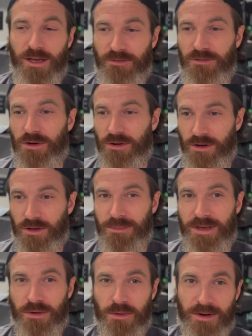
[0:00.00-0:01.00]
if you're
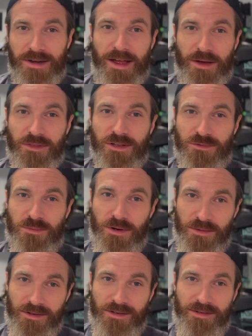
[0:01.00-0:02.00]
going to be going down
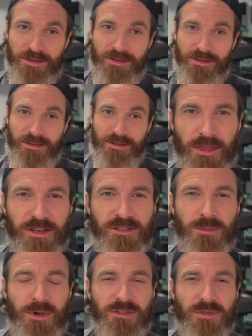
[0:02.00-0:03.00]
this road. Thanks
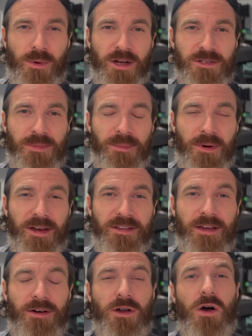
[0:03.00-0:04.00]
so much for watching my
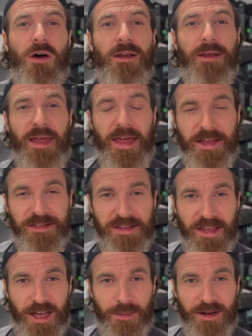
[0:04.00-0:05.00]
breakdown on heads,
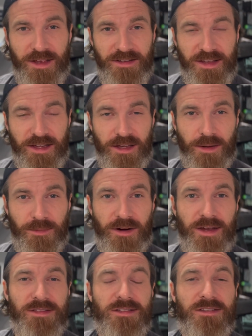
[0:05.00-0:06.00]
cam, and intake
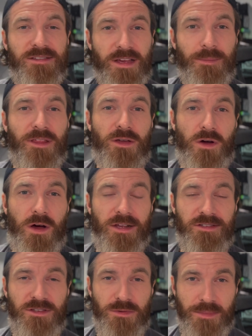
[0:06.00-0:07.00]
upgrades and some of the
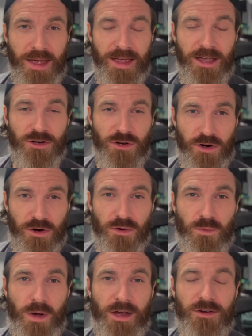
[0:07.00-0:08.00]
costs you may incur
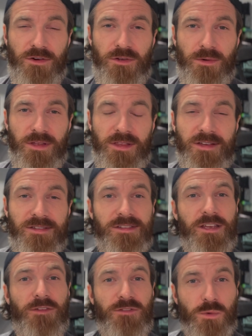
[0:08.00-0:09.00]
while you're doing
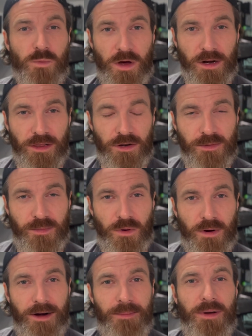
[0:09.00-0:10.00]
this. If you want to learn
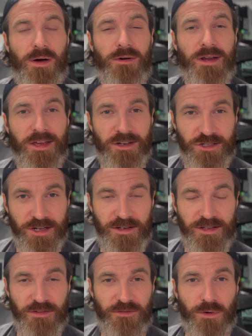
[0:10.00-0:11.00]
more about
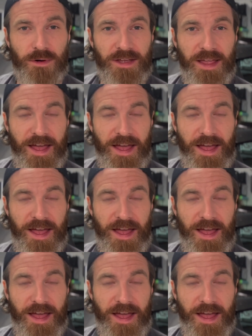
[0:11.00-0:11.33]
GT40